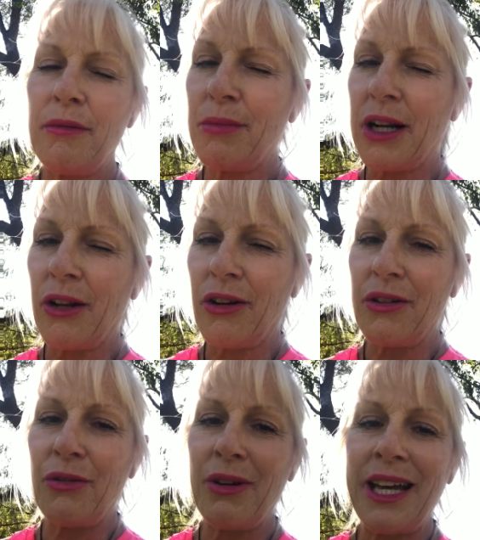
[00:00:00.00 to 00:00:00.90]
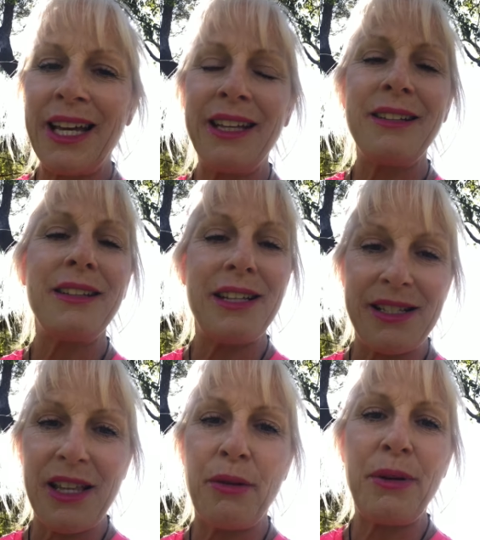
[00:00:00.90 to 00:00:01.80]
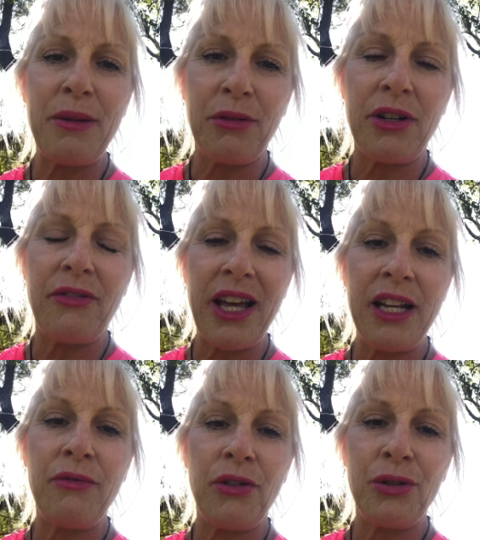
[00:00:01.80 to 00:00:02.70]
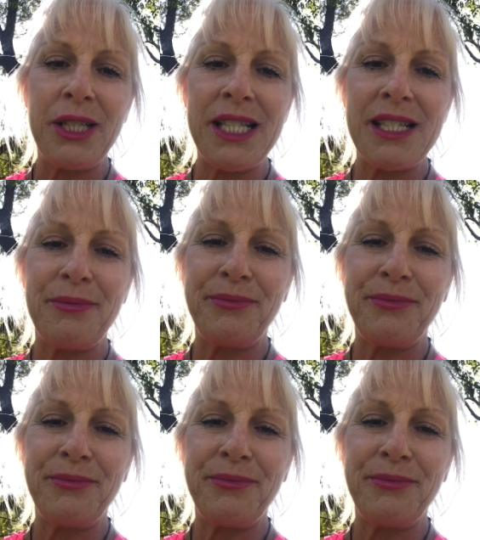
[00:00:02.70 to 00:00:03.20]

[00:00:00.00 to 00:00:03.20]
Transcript: But along the way, there's other people that have had influence.